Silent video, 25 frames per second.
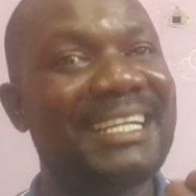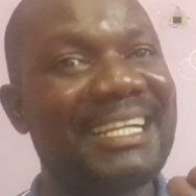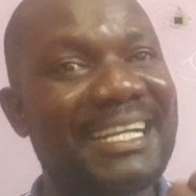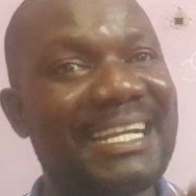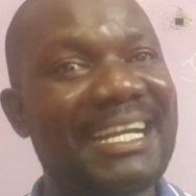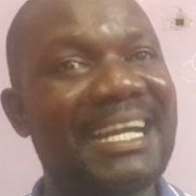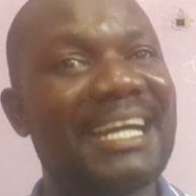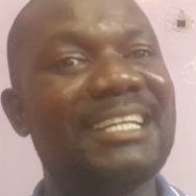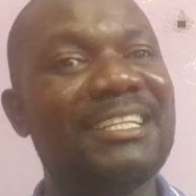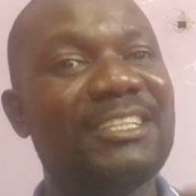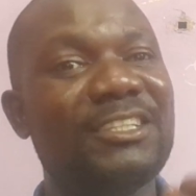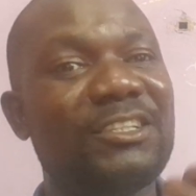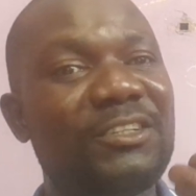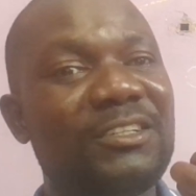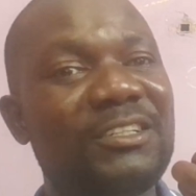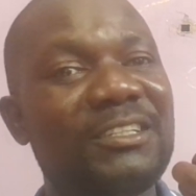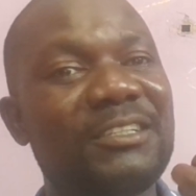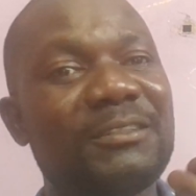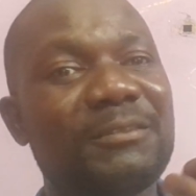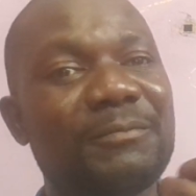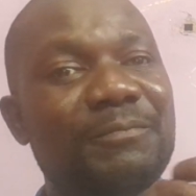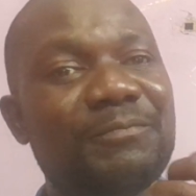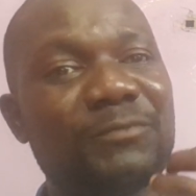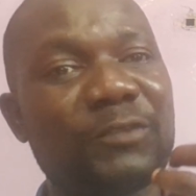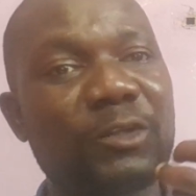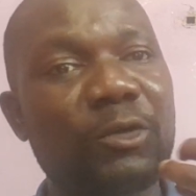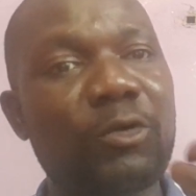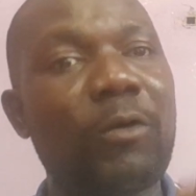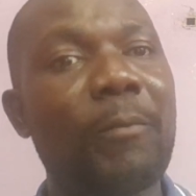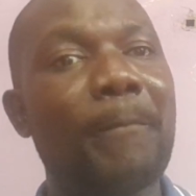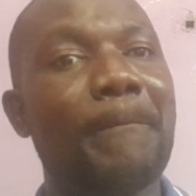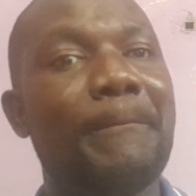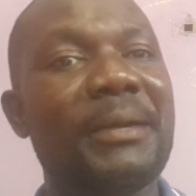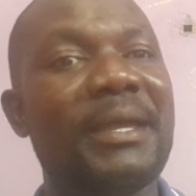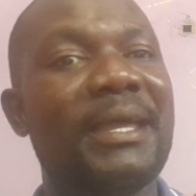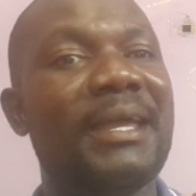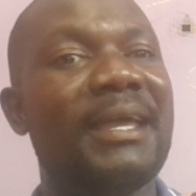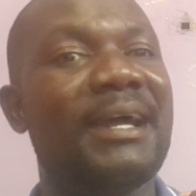can
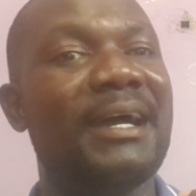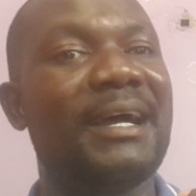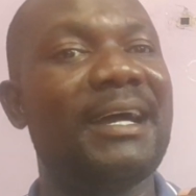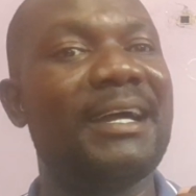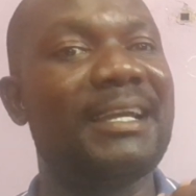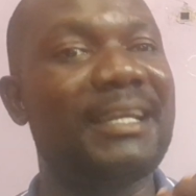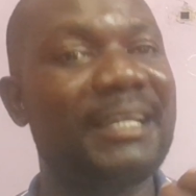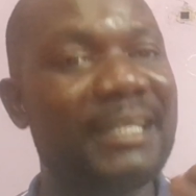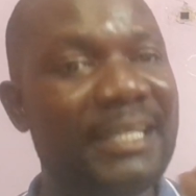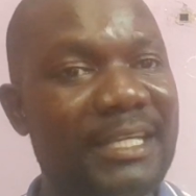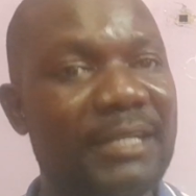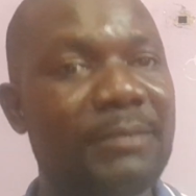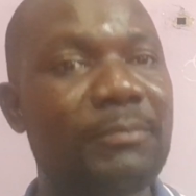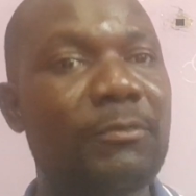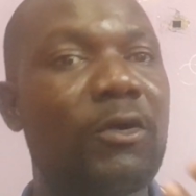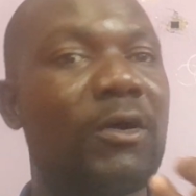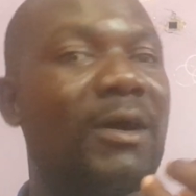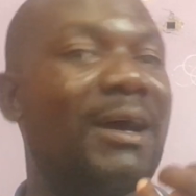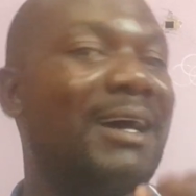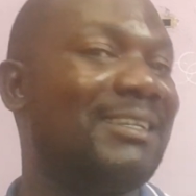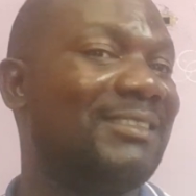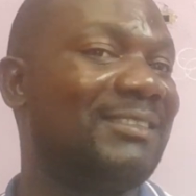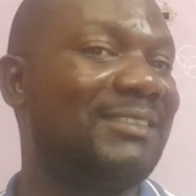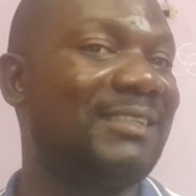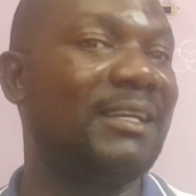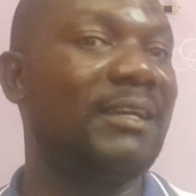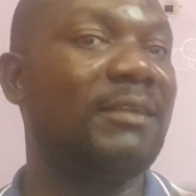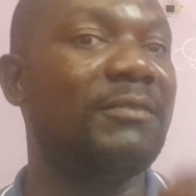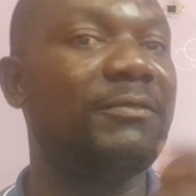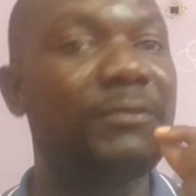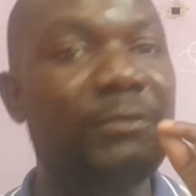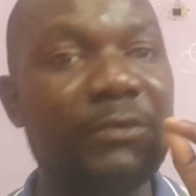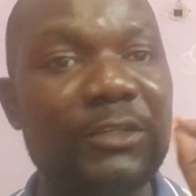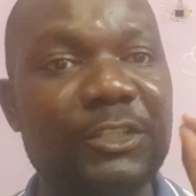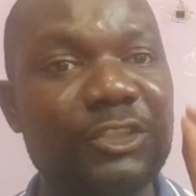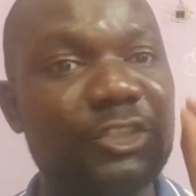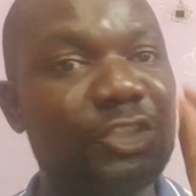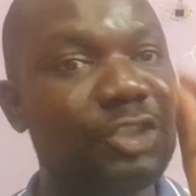compare him or herself
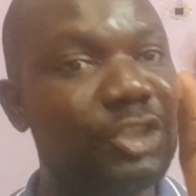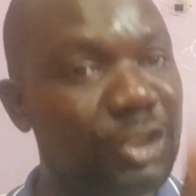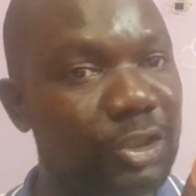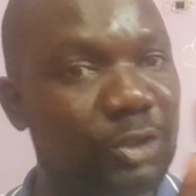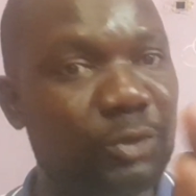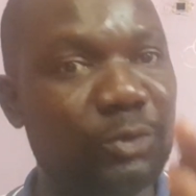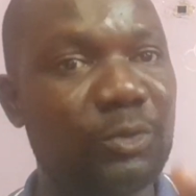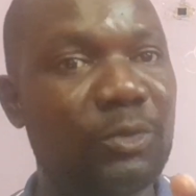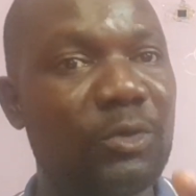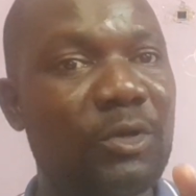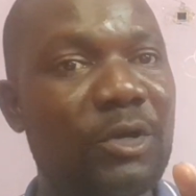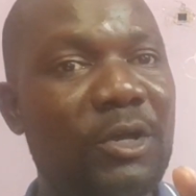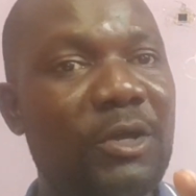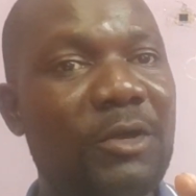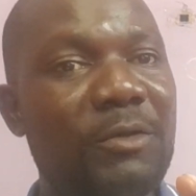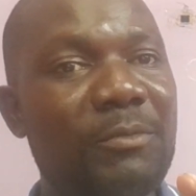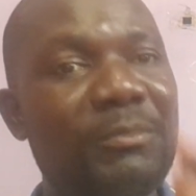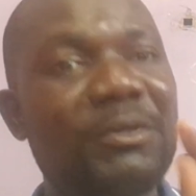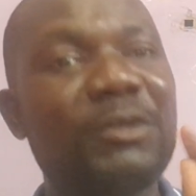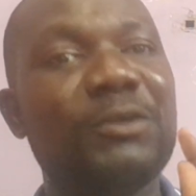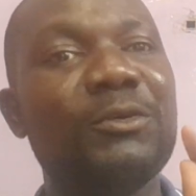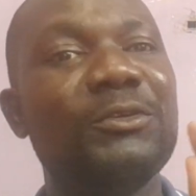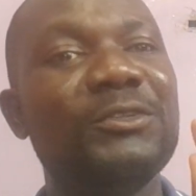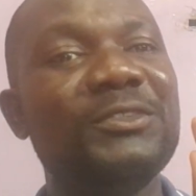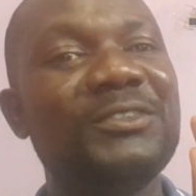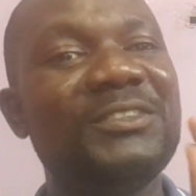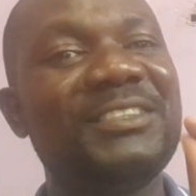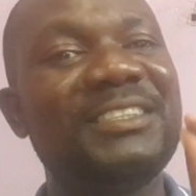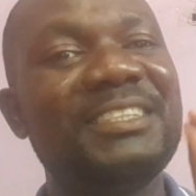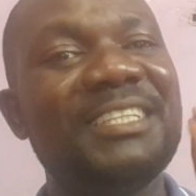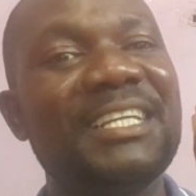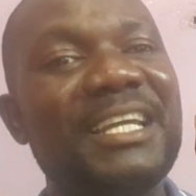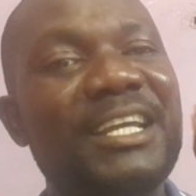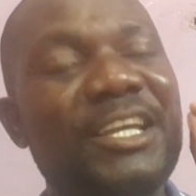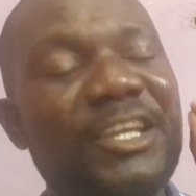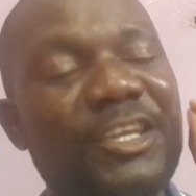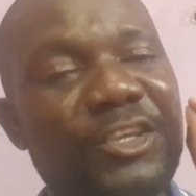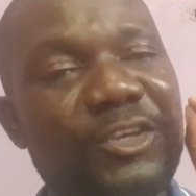with you because
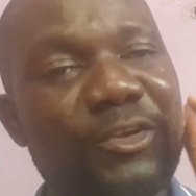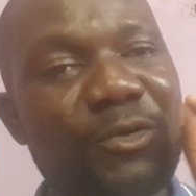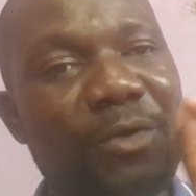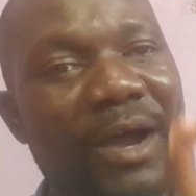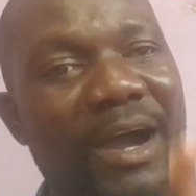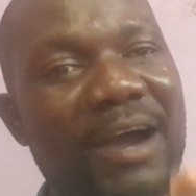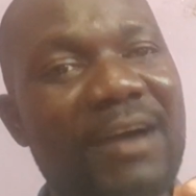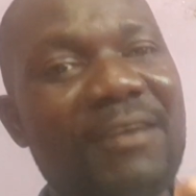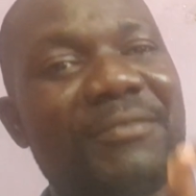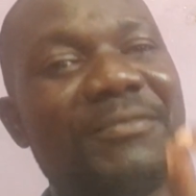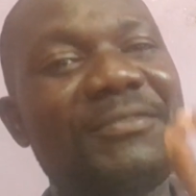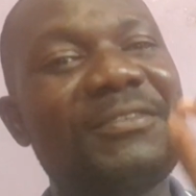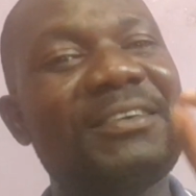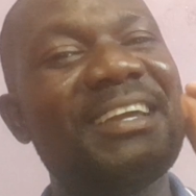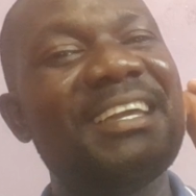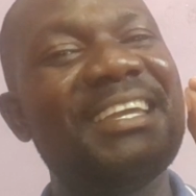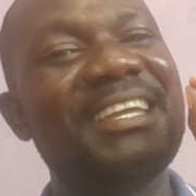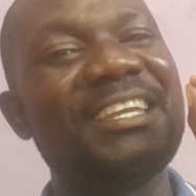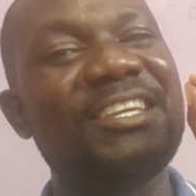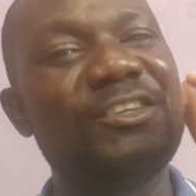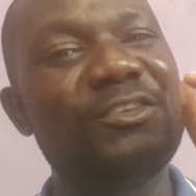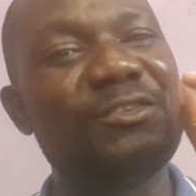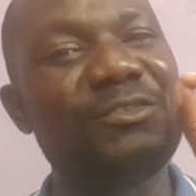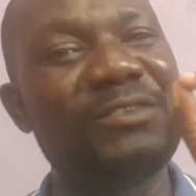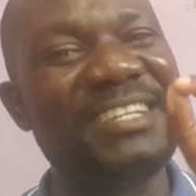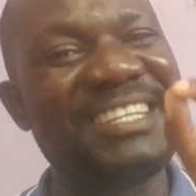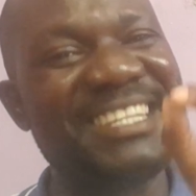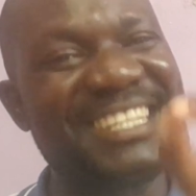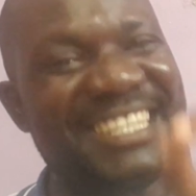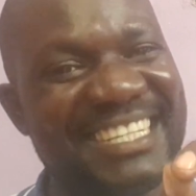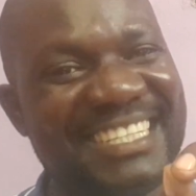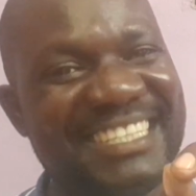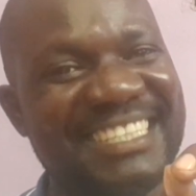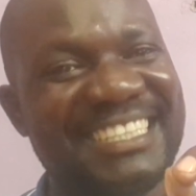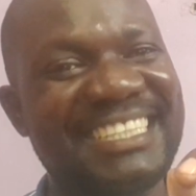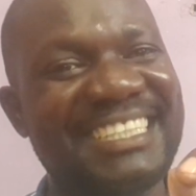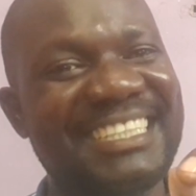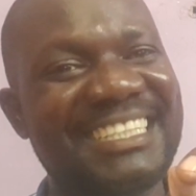you have a
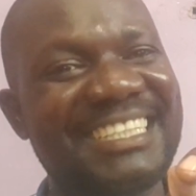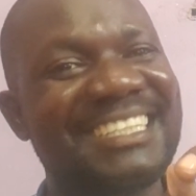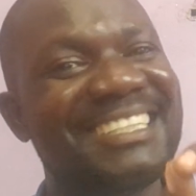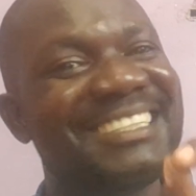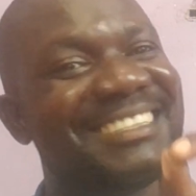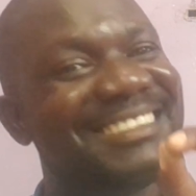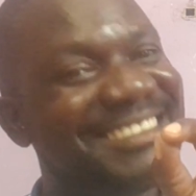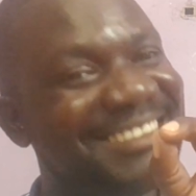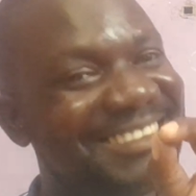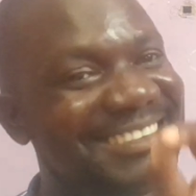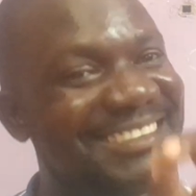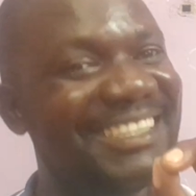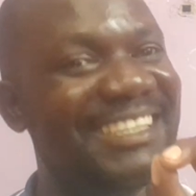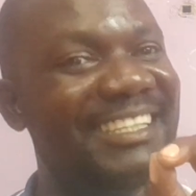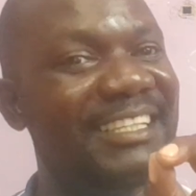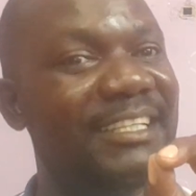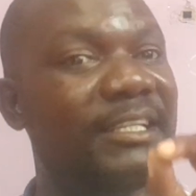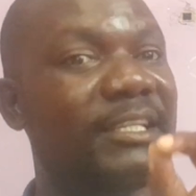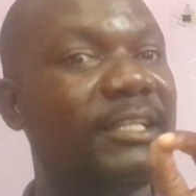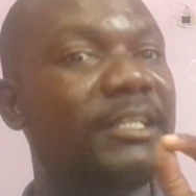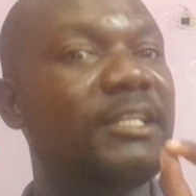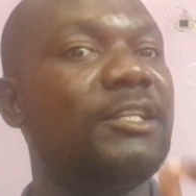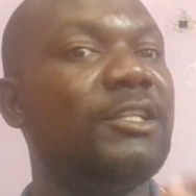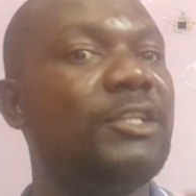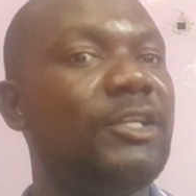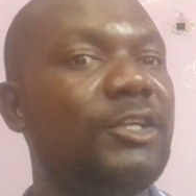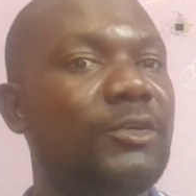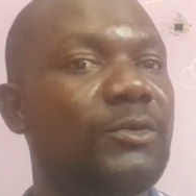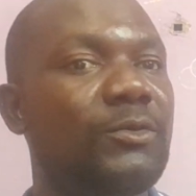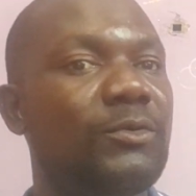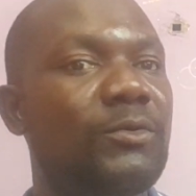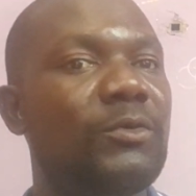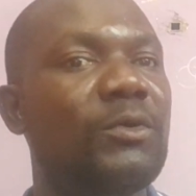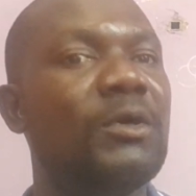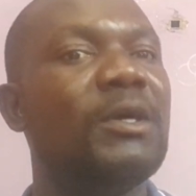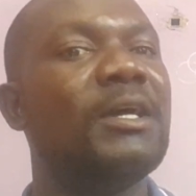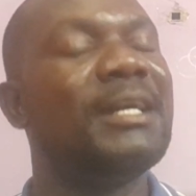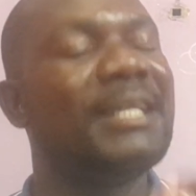unique thing in you.